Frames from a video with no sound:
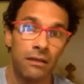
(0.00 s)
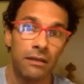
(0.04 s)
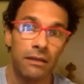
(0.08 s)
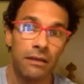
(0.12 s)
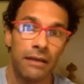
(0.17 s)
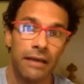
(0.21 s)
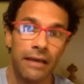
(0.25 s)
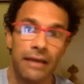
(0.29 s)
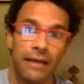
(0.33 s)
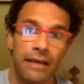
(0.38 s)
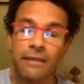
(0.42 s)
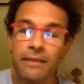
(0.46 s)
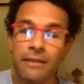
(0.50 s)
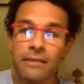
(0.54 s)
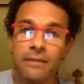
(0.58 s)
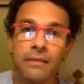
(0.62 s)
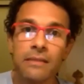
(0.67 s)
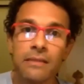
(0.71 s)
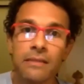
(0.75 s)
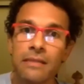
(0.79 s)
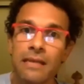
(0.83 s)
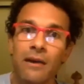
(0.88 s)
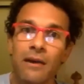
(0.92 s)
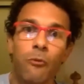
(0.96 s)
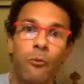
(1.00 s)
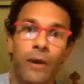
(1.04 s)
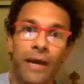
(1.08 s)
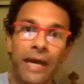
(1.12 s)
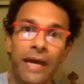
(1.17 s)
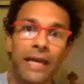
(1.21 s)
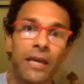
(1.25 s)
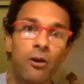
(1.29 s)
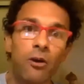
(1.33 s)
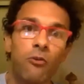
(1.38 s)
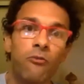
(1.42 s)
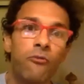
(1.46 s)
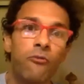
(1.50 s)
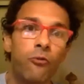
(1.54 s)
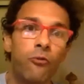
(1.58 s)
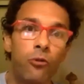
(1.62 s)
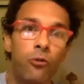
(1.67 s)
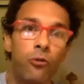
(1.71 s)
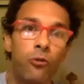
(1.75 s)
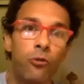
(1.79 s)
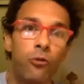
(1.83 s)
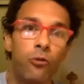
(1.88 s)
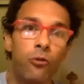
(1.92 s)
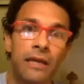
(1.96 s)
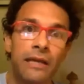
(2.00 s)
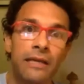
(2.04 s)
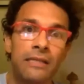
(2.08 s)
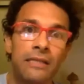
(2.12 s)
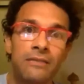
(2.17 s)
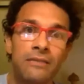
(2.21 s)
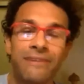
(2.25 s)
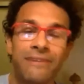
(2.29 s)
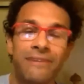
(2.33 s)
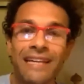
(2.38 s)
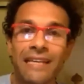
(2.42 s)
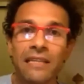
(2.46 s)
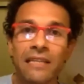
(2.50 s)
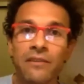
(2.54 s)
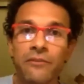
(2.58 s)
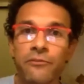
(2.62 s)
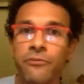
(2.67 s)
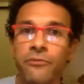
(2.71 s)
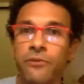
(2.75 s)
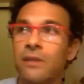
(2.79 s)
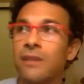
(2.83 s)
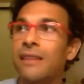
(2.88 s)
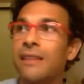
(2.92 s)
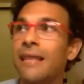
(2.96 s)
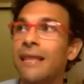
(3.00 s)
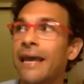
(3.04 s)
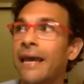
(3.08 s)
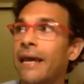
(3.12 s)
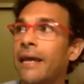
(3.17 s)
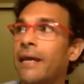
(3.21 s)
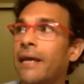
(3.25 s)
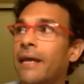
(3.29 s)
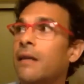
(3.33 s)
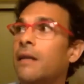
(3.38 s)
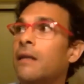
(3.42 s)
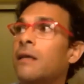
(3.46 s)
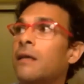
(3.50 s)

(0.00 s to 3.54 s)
And this is a way of working. It's very different than,